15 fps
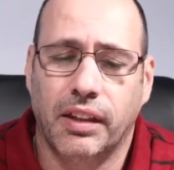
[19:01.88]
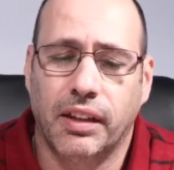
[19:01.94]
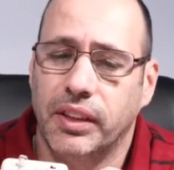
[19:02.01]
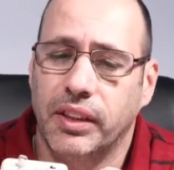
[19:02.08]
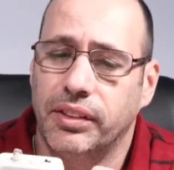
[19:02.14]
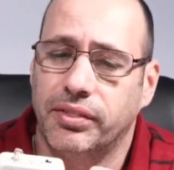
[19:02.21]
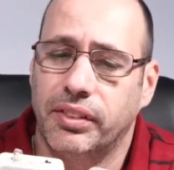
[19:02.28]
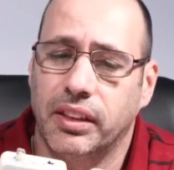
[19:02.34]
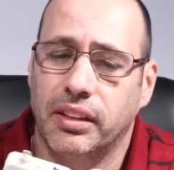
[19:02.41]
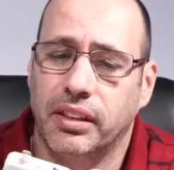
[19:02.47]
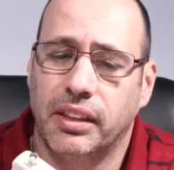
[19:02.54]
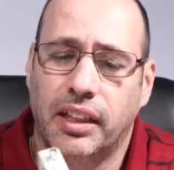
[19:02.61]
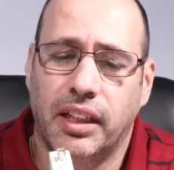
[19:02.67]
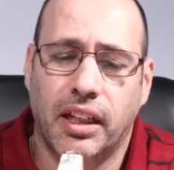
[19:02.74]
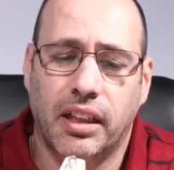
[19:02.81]
I believe
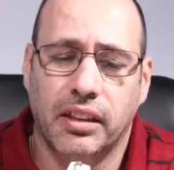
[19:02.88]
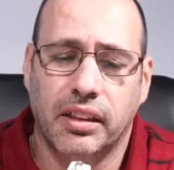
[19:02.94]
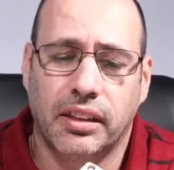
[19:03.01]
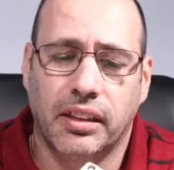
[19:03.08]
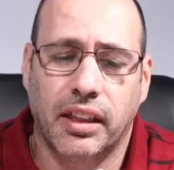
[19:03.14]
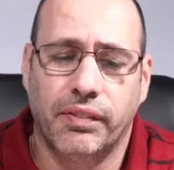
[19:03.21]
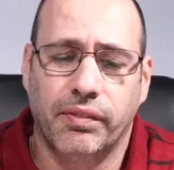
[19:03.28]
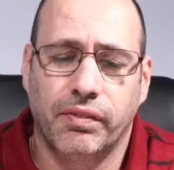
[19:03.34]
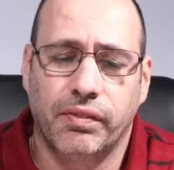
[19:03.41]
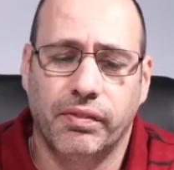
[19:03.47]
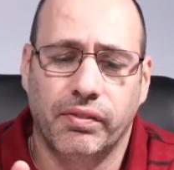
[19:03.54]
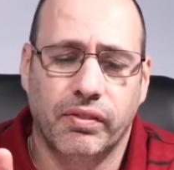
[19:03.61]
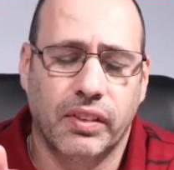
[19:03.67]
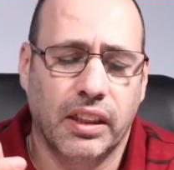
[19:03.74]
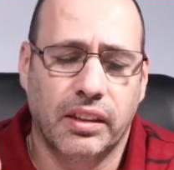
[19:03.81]
that there are
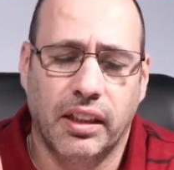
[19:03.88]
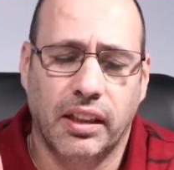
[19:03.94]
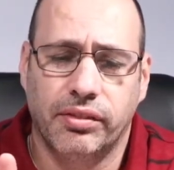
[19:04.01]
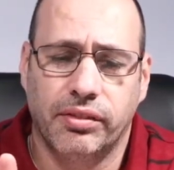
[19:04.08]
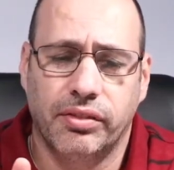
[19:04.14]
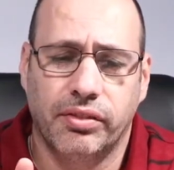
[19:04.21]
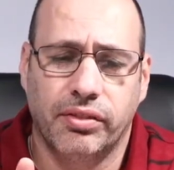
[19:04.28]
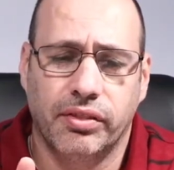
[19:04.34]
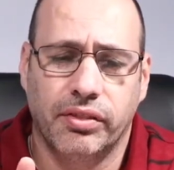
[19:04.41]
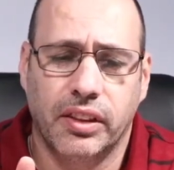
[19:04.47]
some that have